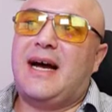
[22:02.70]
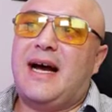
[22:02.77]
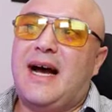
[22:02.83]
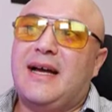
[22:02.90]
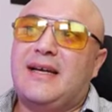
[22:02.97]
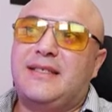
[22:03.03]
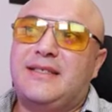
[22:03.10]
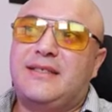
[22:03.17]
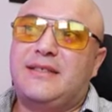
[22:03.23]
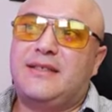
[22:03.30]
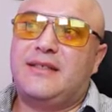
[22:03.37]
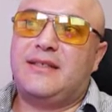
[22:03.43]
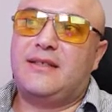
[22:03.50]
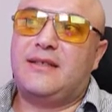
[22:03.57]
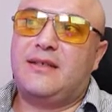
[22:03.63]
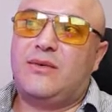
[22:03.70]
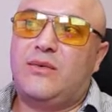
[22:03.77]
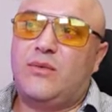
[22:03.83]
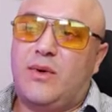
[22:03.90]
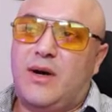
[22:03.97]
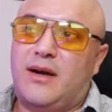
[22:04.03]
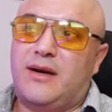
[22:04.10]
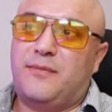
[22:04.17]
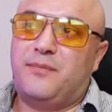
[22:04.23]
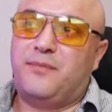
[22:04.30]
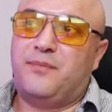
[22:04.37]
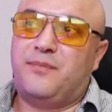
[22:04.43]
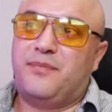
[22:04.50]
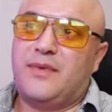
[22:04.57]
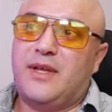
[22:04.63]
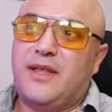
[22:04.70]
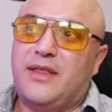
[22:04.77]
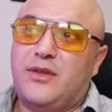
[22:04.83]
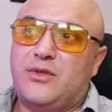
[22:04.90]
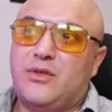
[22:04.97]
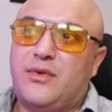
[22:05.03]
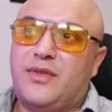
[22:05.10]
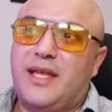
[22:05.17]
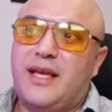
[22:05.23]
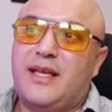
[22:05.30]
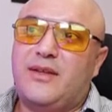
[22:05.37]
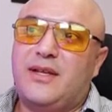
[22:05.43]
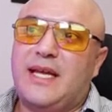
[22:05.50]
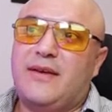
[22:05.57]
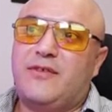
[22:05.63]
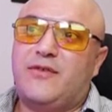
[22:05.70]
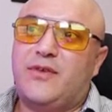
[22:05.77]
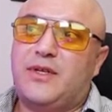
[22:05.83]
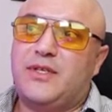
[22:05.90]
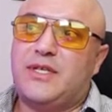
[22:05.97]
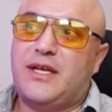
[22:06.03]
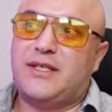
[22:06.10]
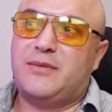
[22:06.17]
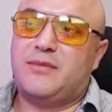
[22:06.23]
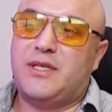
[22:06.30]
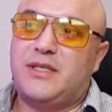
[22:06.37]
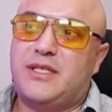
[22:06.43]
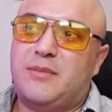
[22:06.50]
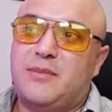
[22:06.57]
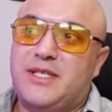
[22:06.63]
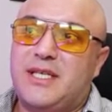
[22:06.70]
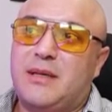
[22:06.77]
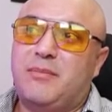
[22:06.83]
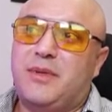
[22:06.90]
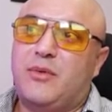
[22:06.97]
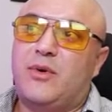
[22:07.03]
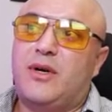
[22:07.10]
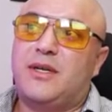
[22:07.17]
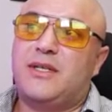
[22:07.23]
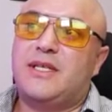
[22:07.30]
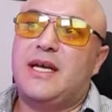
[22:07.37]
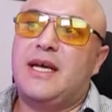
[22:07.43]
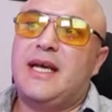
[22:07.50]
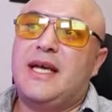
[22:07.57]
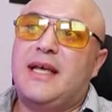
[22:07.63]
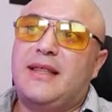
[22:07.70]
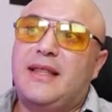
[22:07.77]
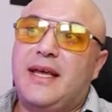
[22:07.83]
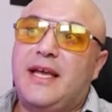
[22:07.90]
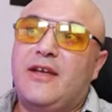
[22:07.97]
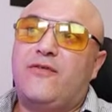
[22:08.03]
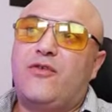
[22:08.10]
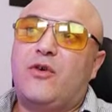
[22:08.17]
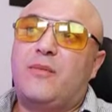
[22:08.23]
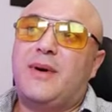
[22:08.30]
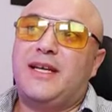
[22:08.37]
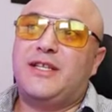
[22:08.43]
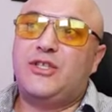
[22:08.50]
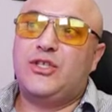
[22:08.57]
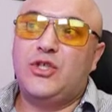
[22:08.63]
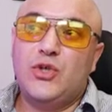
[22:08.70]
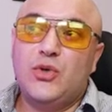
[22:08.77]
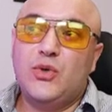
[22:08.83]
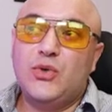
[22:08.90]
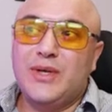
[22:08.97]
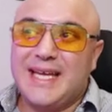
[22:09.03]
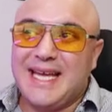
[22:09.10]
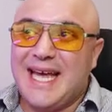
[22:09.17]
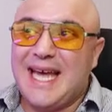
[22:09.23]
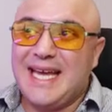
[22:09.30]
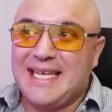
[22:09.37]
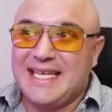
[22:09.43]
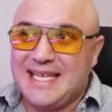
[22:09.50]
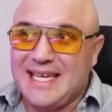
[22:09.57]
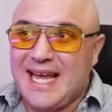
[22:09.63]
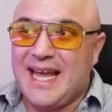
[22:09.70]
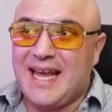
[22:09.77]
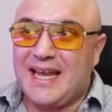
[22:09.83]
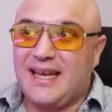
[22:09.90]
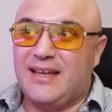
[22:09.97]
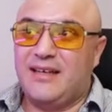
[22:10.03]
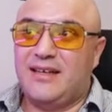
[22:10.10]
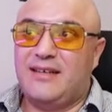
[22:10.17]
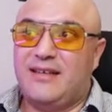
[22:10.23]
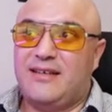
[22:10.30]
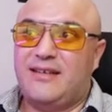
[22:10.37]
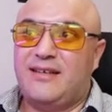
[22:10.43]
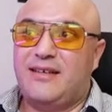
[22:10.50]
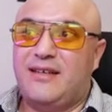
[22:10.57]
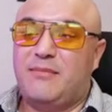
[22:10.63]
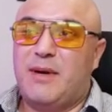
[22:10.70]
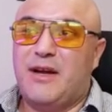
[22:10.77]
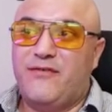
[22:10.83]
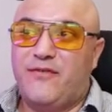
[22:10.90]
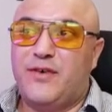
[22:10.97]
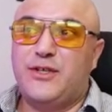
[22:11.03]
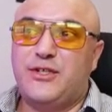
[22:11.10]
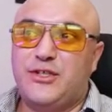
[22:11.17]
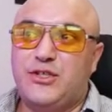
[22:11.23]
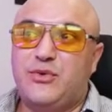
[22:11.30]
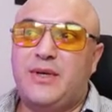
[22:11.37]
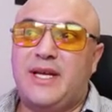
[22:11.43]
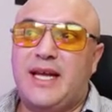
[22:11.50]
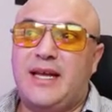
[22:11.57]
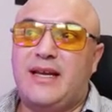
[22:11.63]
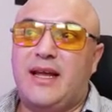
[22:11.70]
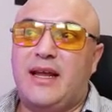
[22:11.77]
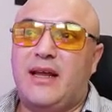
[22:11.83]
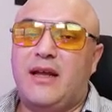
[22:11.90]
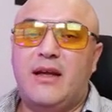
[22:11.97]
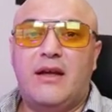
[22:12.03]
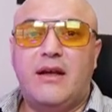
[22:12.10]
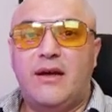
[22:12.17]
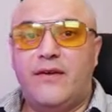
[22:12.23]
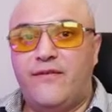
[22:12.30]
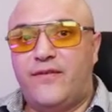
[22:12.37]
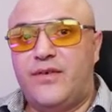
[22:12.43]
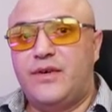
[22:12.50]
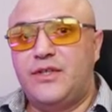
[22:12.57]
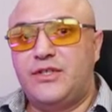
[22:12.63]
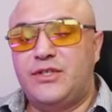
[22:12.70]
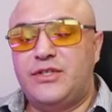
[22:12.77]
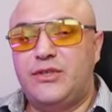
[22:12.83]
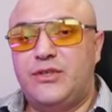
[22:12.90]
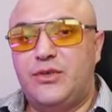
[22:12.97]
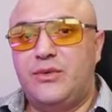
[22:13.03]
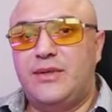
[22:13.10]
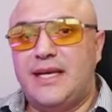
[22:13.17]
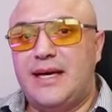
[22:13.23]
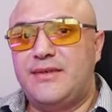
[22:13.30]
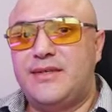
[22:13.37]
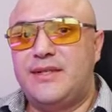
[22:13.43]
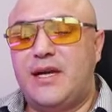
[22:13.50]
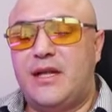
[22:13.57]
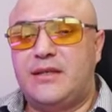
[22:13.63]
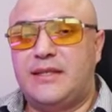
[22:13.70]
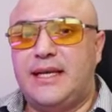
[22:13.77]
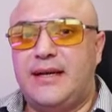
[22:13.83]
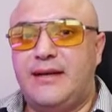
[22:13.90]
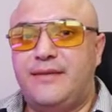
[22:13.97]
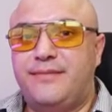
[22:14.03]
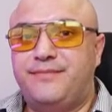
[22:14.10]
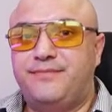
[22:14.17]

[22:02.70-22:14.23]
highest one. So thank you, David, for this awesome system. It simply works. Thank you for my 2K day, my first 2K day, first $2,000 day.